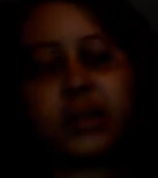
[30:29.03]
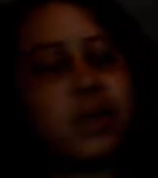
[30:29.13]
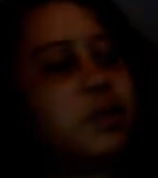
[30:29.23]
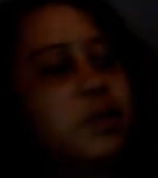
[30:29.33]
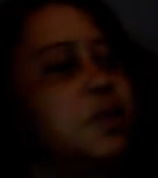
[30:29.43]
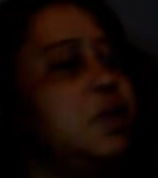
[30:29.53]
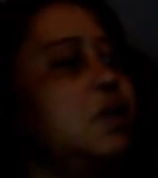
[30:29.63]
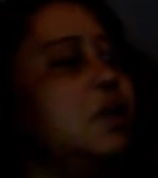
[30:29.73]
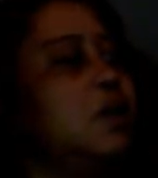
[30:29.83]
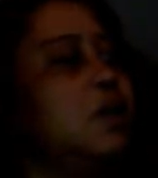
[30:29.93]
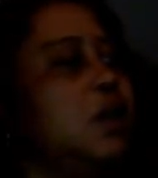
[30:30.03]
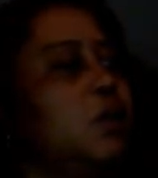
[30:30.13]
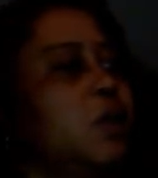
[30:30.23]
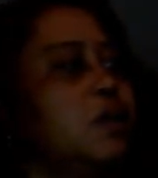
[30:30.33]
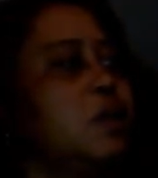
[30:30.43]
I received a
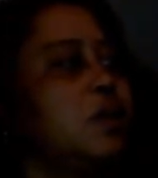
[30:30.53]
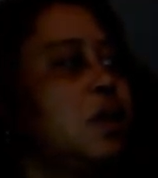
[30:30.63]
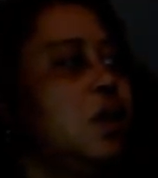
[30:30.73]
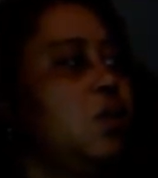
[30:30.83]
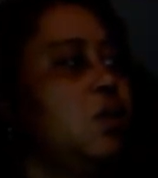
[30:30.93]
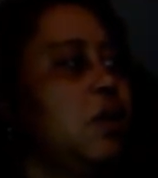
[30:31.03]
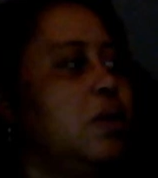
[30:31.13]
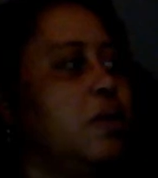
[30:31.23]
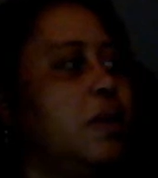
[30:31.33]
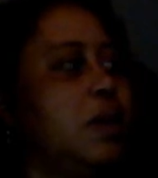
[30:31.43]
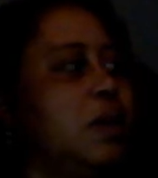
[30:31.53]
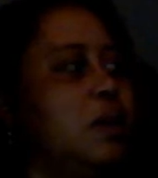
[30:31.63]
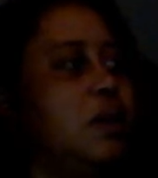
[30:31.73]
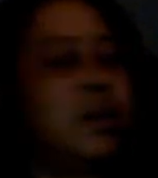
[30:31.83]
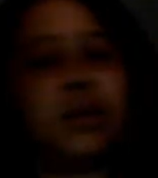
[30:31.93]
personal email from
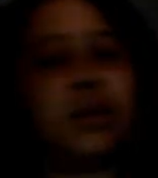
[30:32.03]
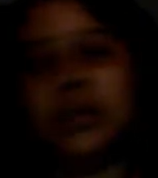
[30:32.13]
them. And the